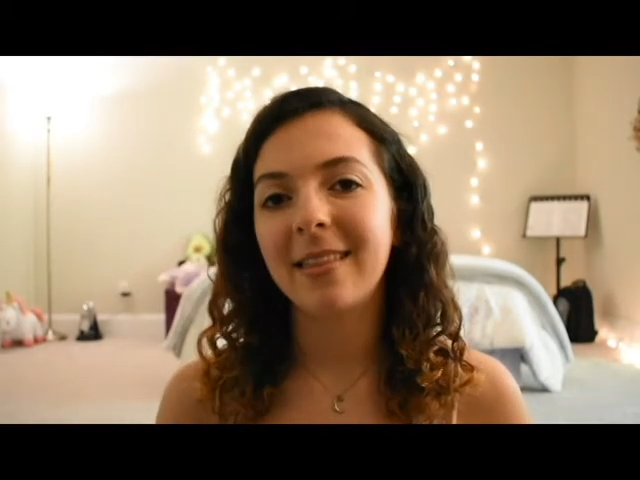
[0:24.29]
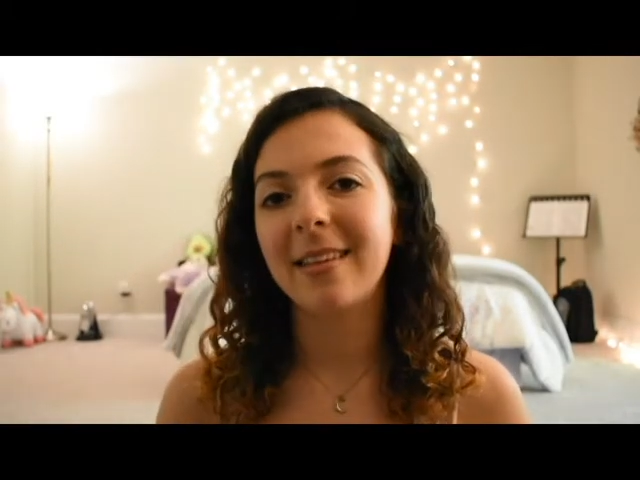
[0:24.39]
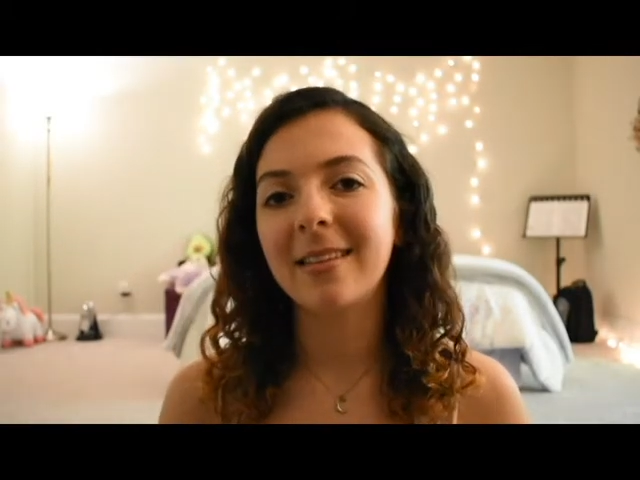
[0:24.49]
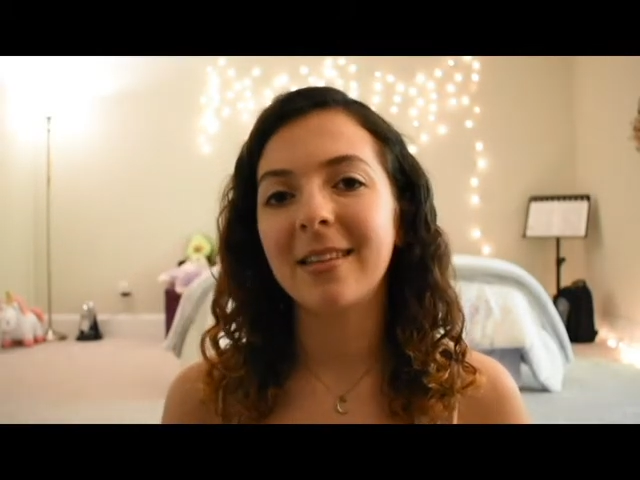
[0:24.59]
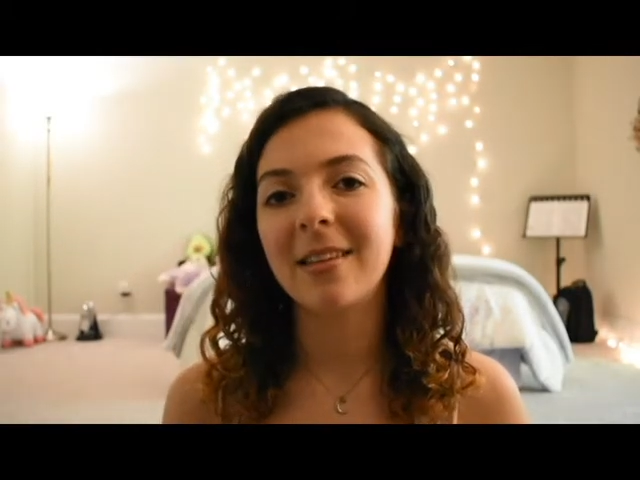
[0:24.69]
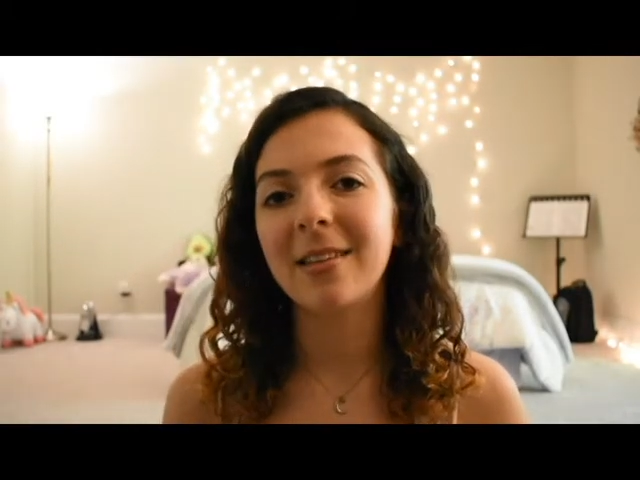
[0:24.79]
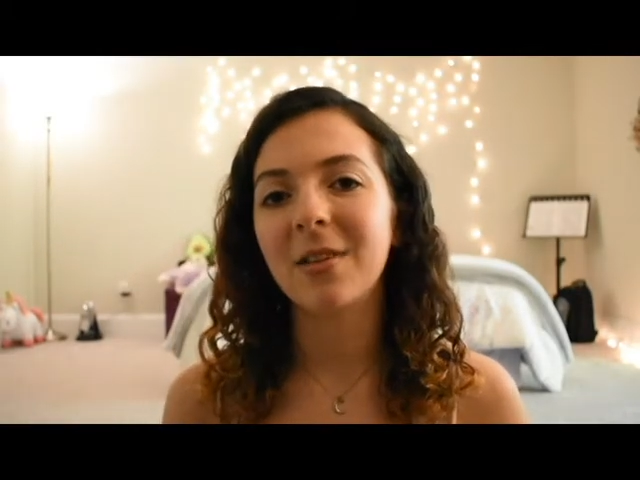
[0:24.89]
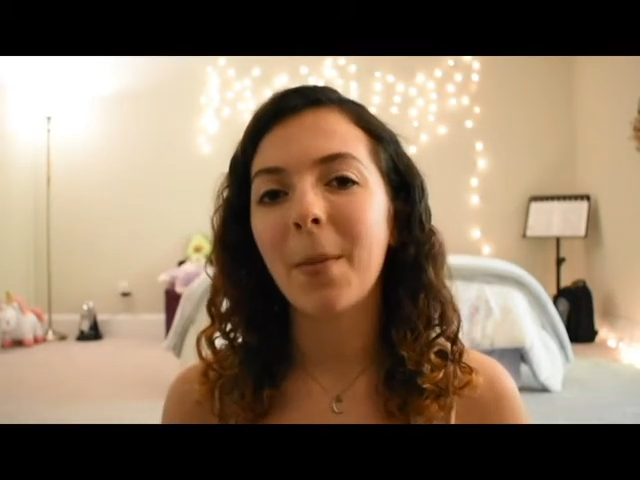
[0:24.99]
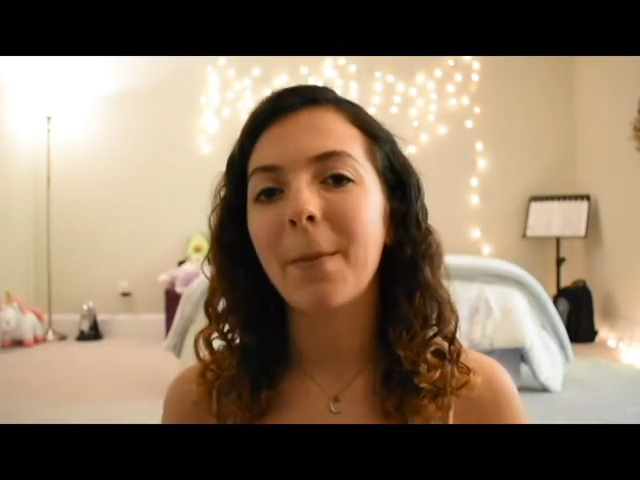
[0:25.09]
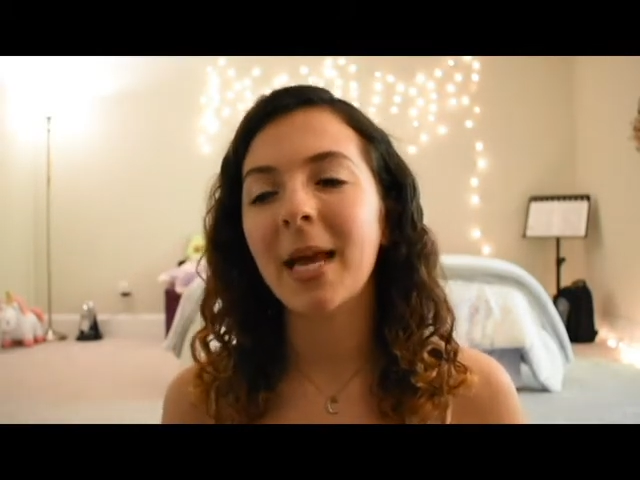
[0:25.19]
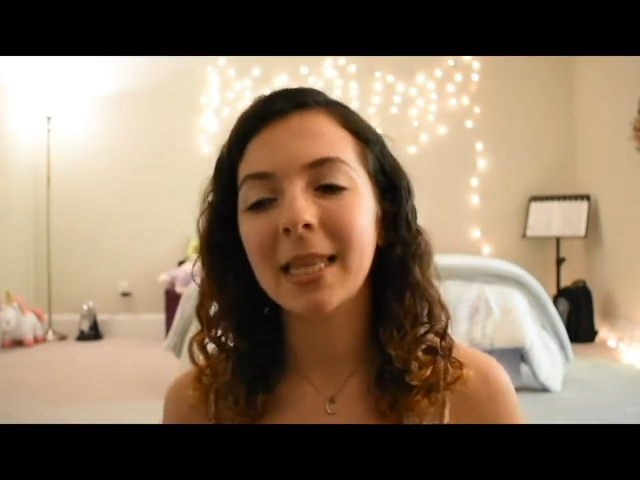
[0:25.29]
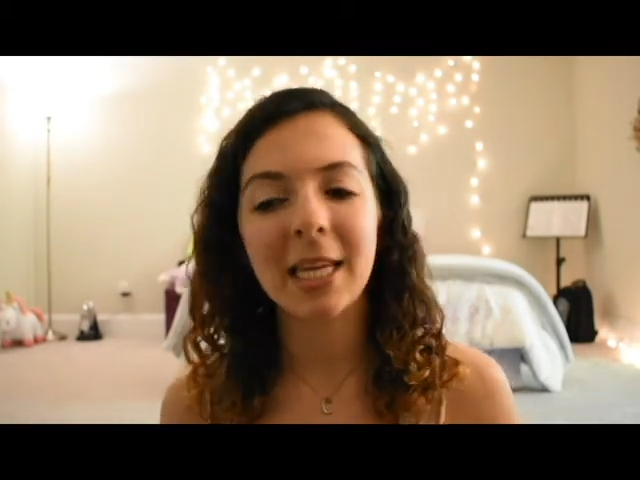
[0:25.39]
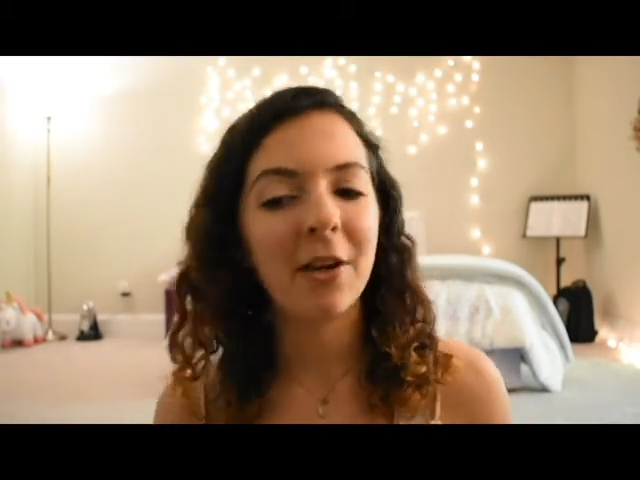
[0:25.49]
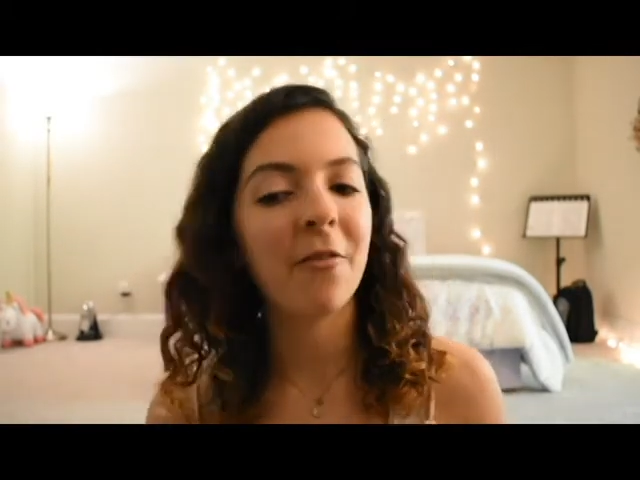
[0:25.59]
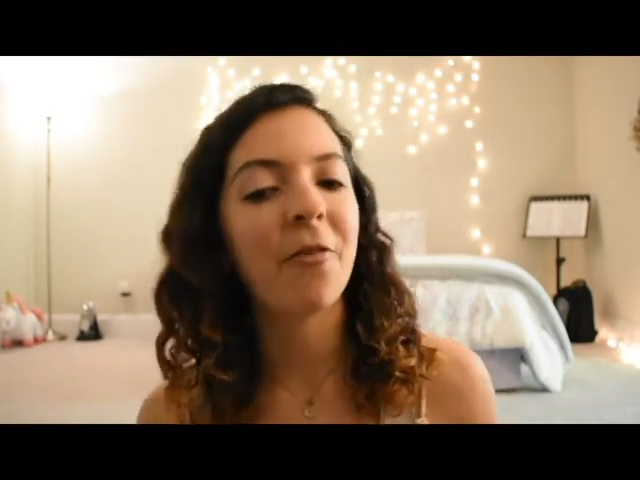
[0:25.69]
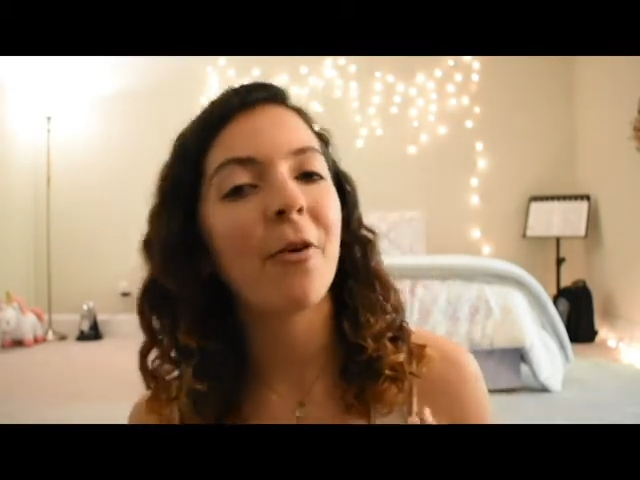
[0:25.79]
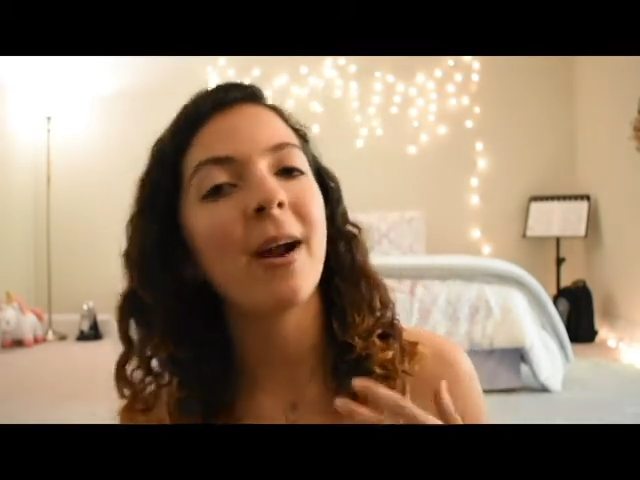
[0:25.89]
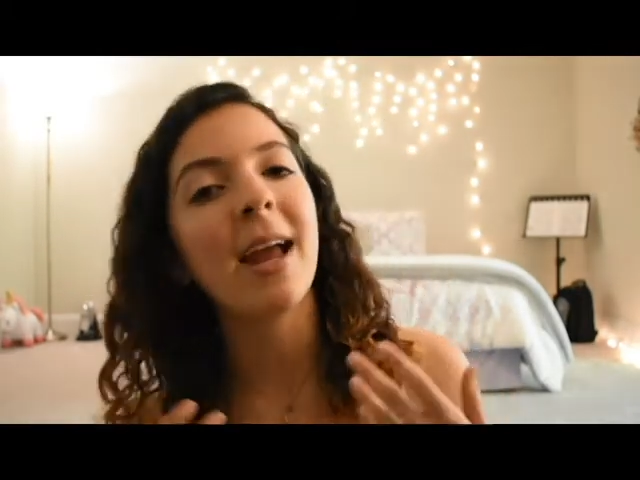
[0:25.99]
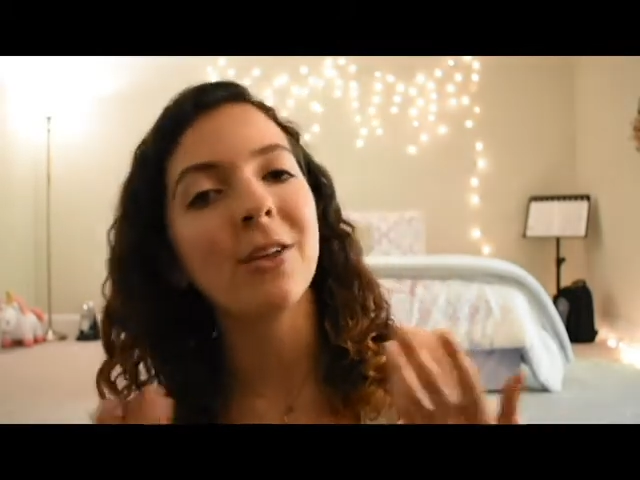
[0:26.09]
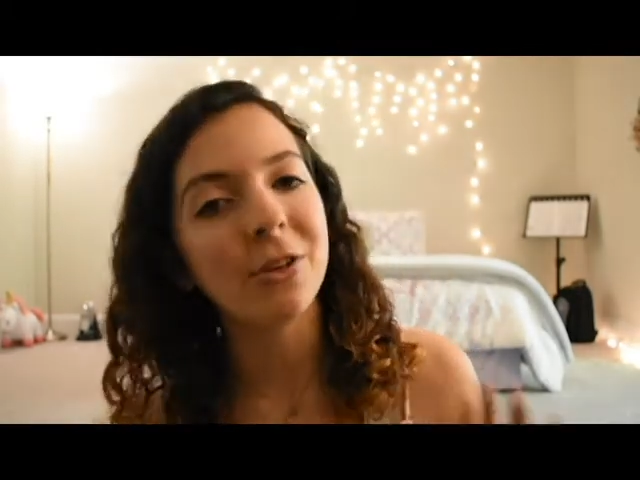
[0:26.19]
This is mainly
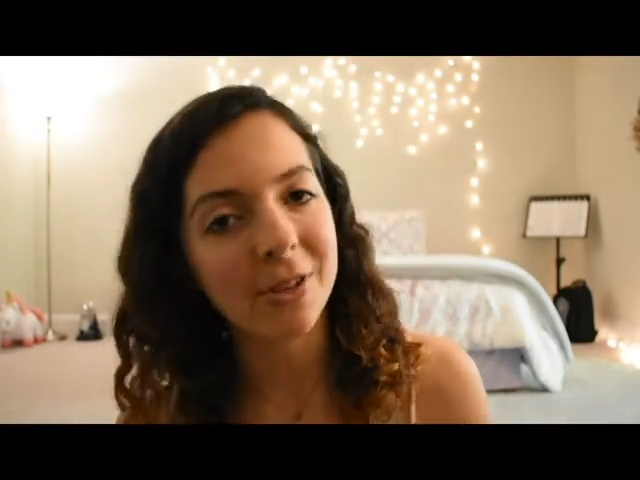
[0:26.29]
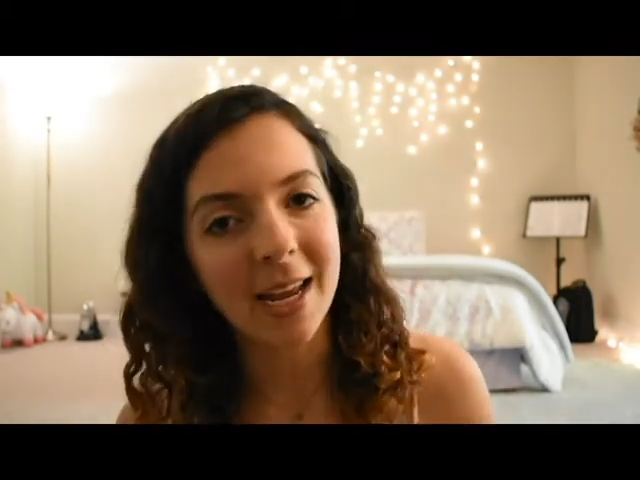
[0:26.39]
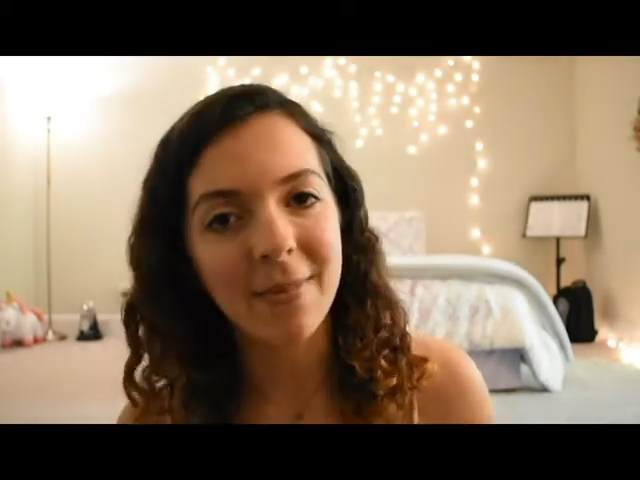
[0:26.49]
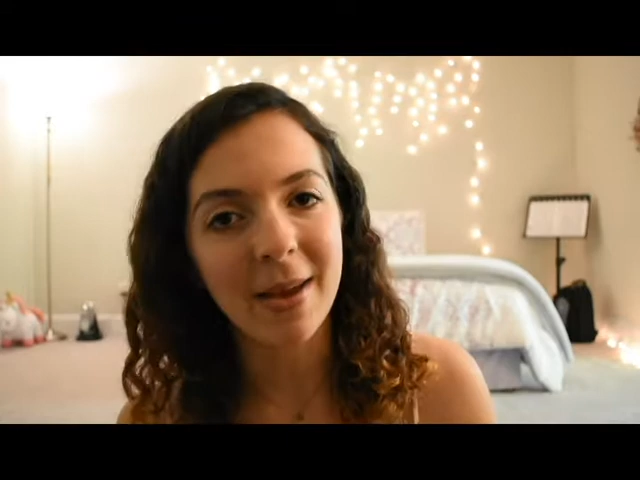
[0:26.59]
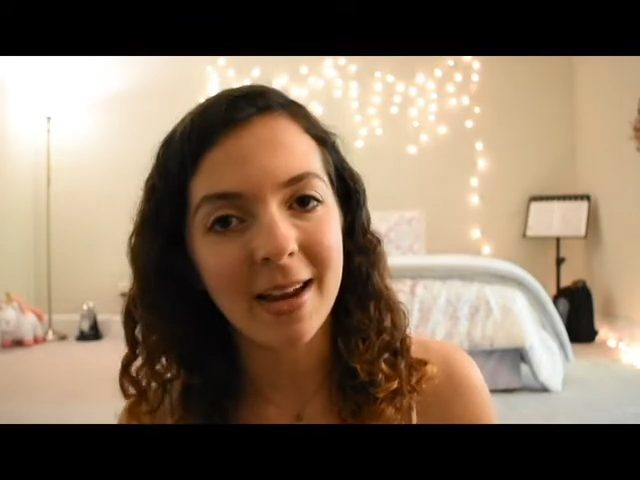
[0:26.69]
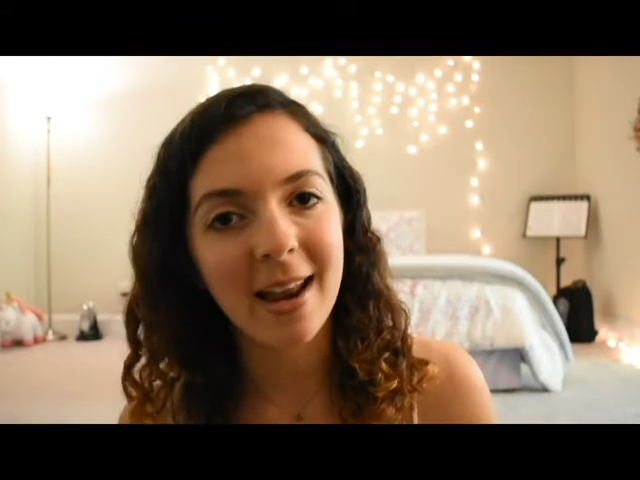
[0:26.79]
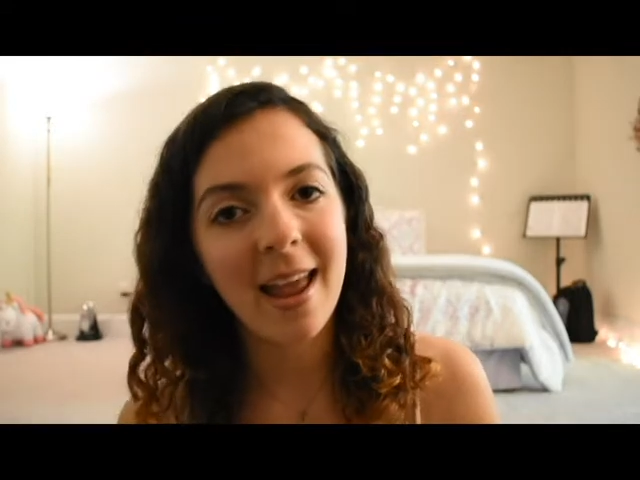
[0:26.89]
for entertainment.